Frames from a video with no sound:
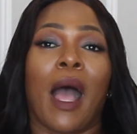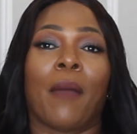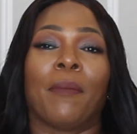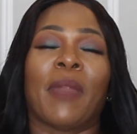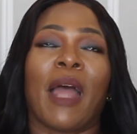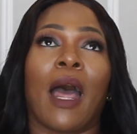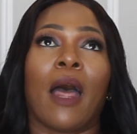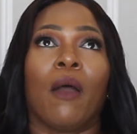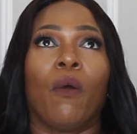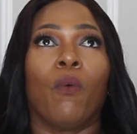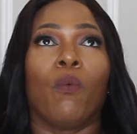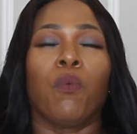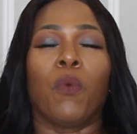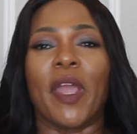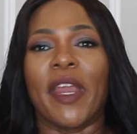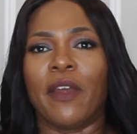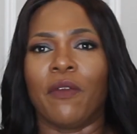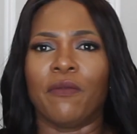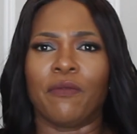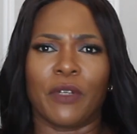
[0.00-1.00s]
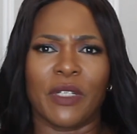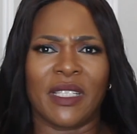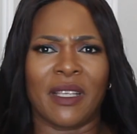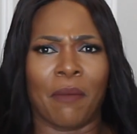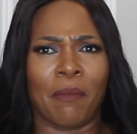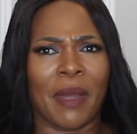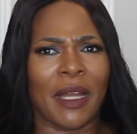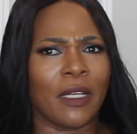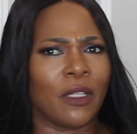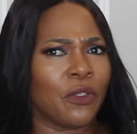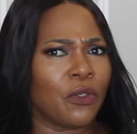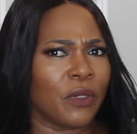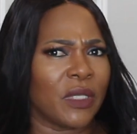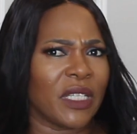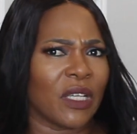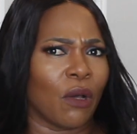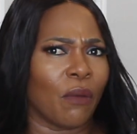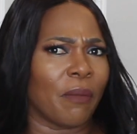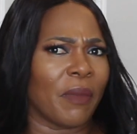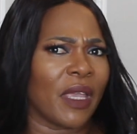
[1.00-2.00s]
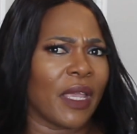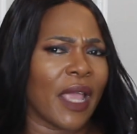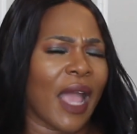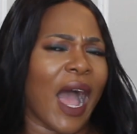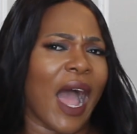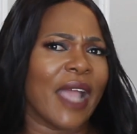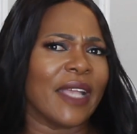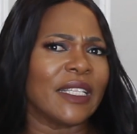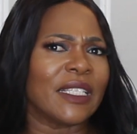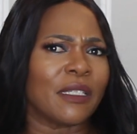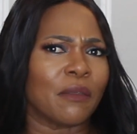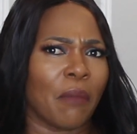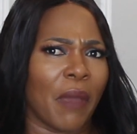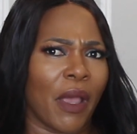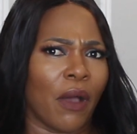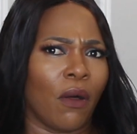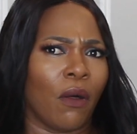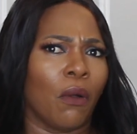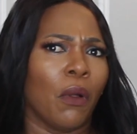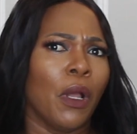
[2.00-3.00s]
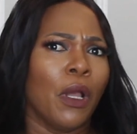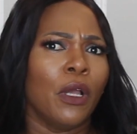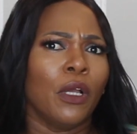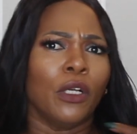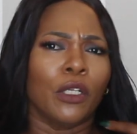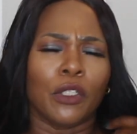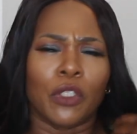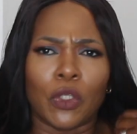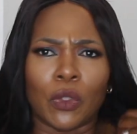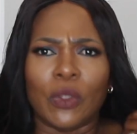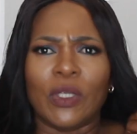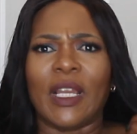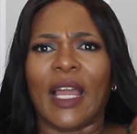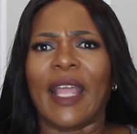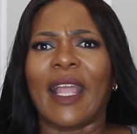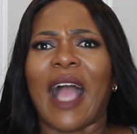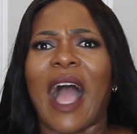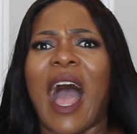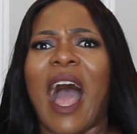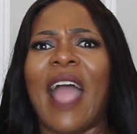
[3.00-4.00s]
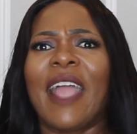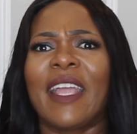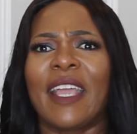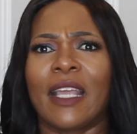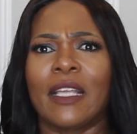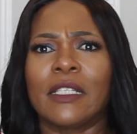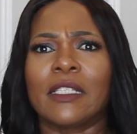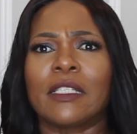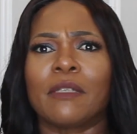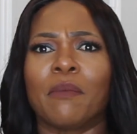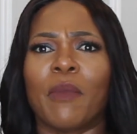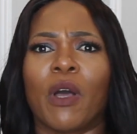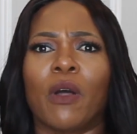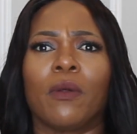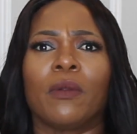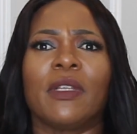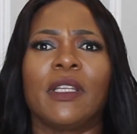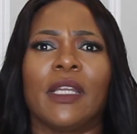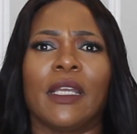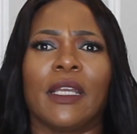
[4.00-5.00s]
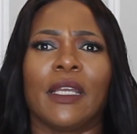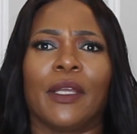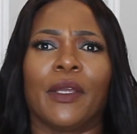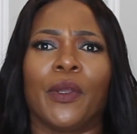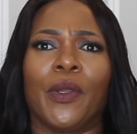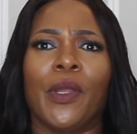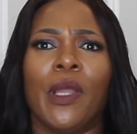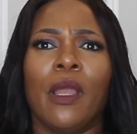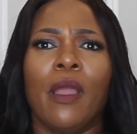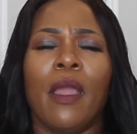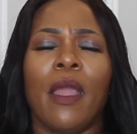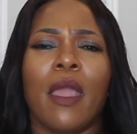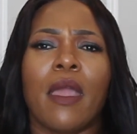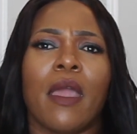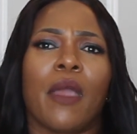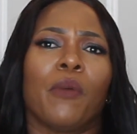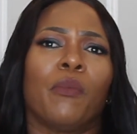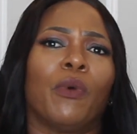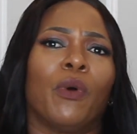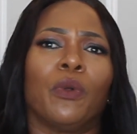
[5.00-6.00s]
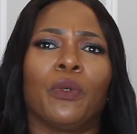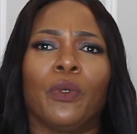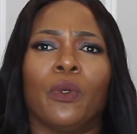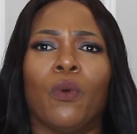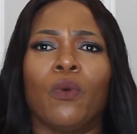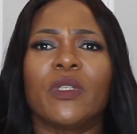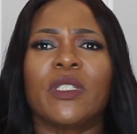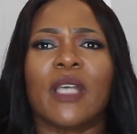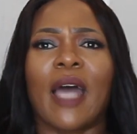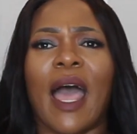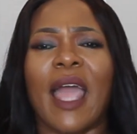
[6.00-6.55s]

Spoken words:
I'm not waiting for somebody to tell me I smell good. Like, I can smell the herbal notes.